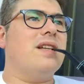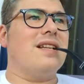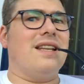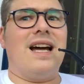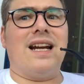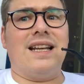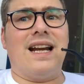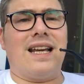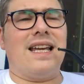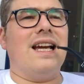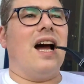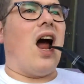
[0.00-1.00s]
That's a lot of
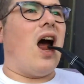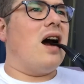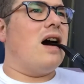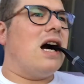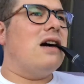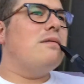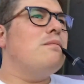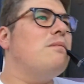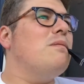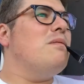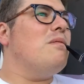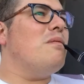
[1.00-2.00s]
Latakia.
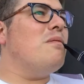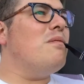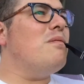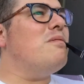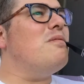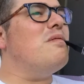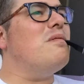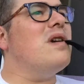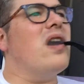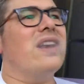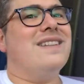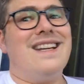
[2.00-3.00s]
Mmm,
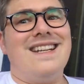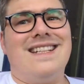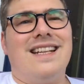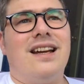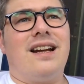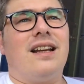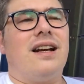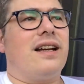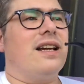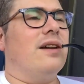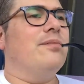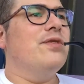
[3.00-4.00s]
and a tasty lot of
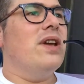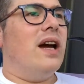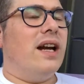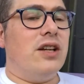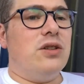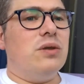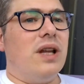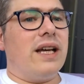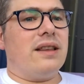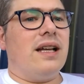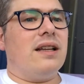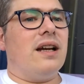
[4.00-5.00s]
Latakia. And I do
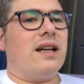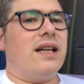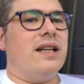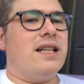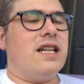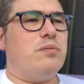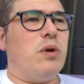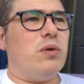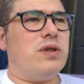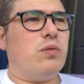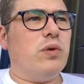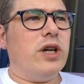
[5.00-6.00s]
like that Latakia taste.
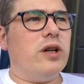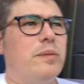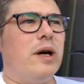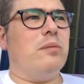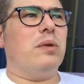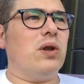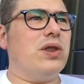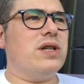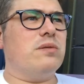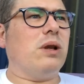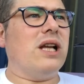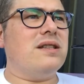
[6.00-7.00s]
But what's weird about both
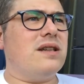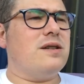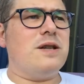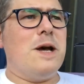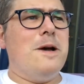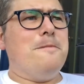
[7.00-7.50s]
these blends is